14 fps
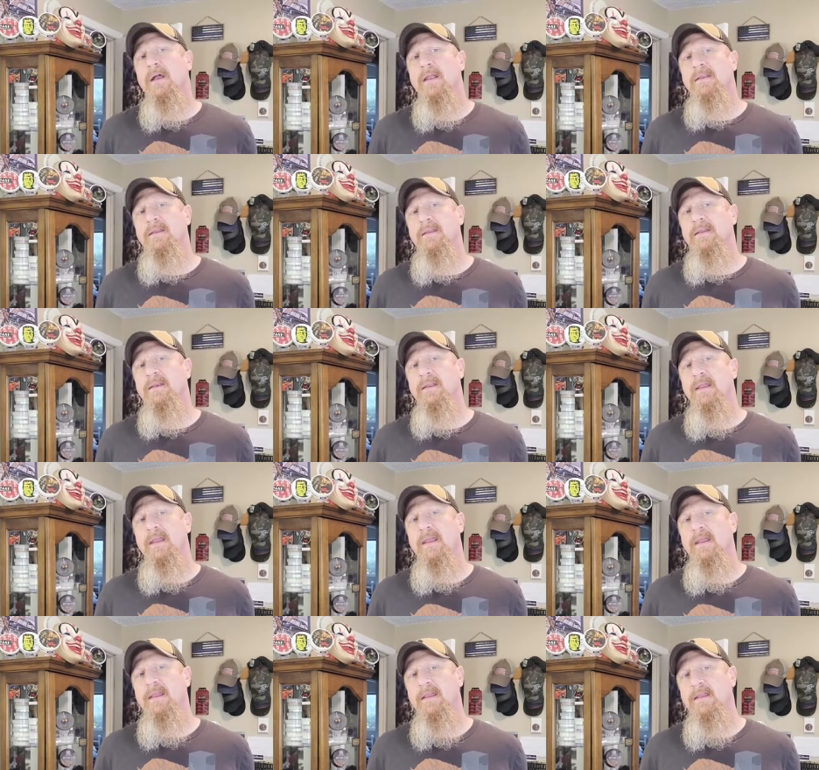I did
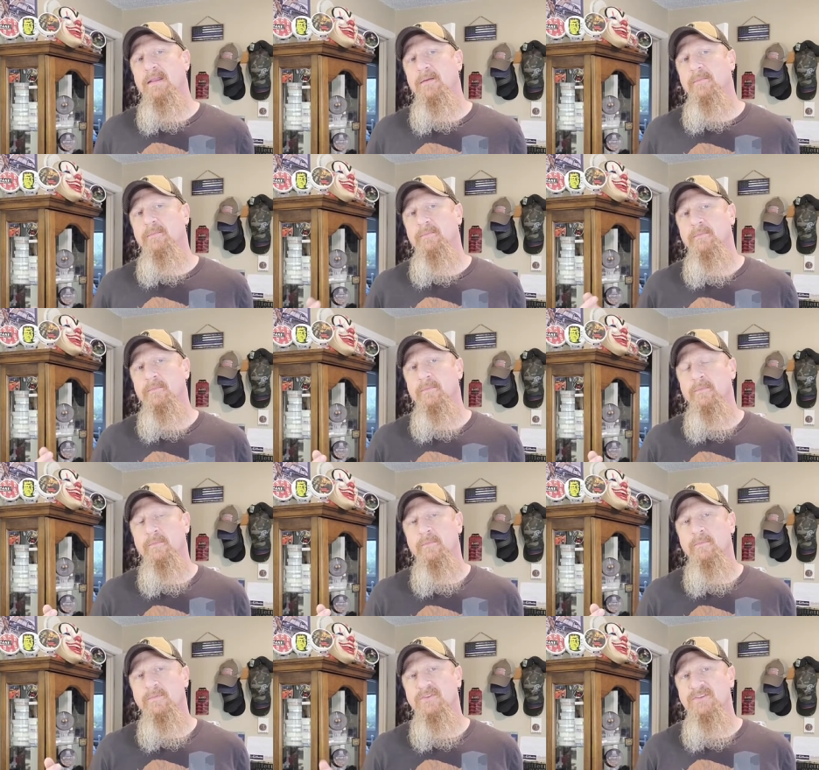a
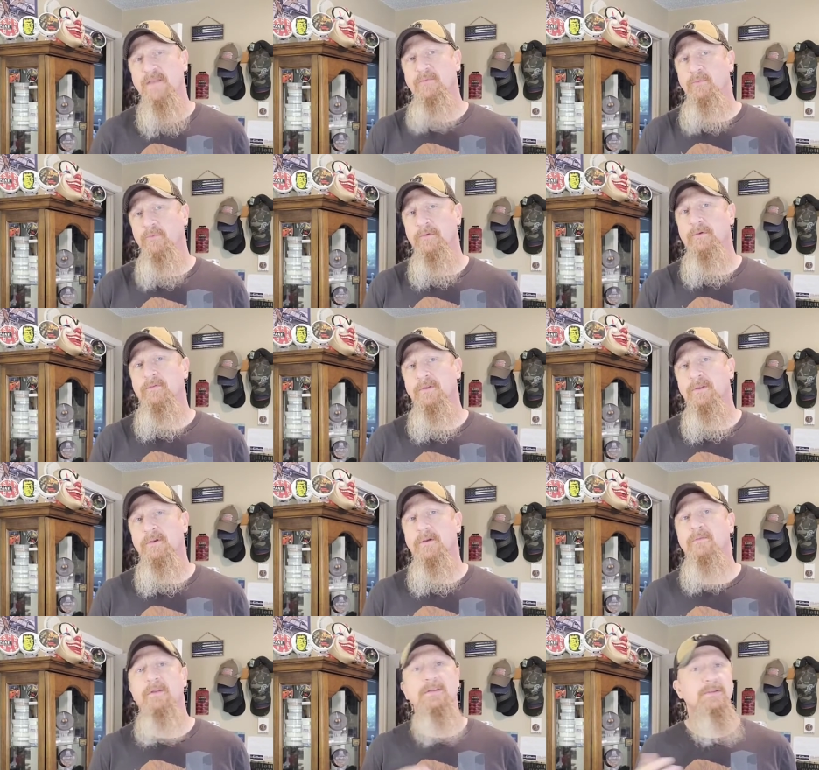shave review
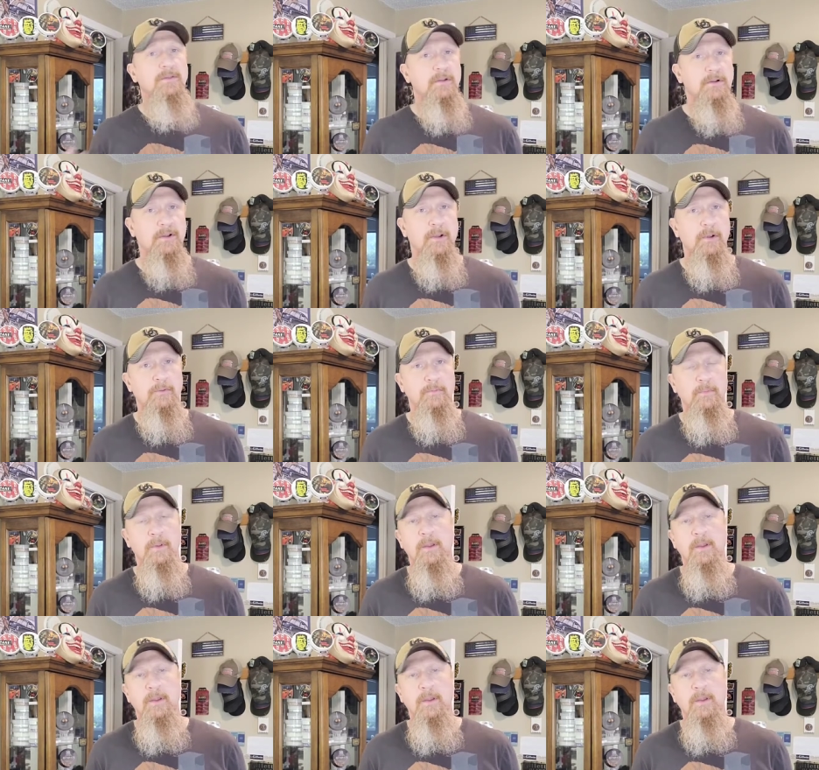video of not too long ago.